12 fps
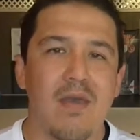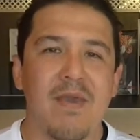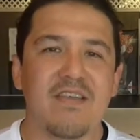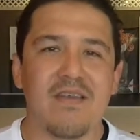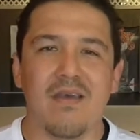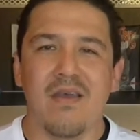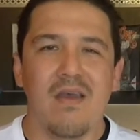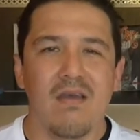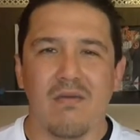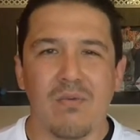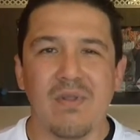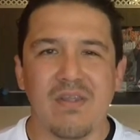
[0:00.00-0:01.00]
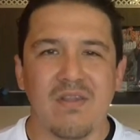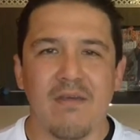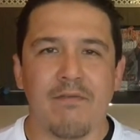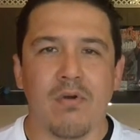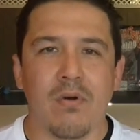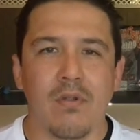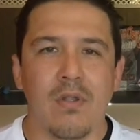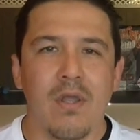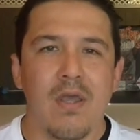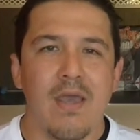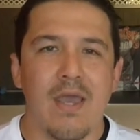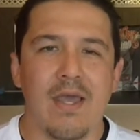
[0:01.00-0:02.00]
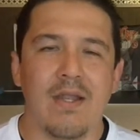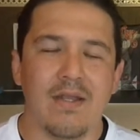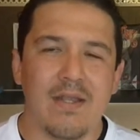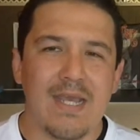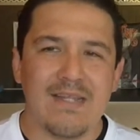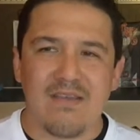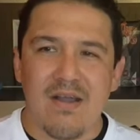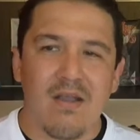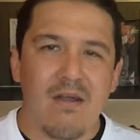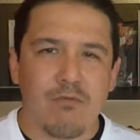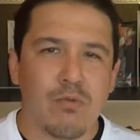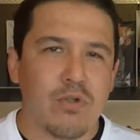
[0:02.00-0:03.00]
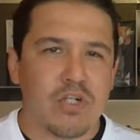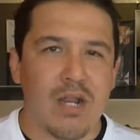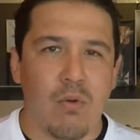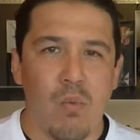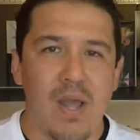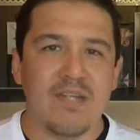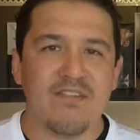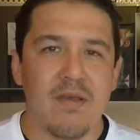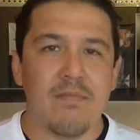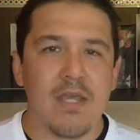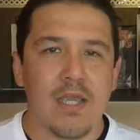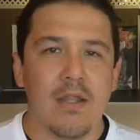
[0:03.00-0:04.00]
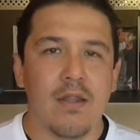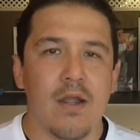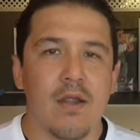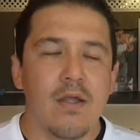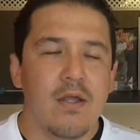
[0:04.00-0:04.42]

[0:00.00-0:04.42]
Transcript: It makes it really difficult and it's uncomfortable to try to wedge something in there.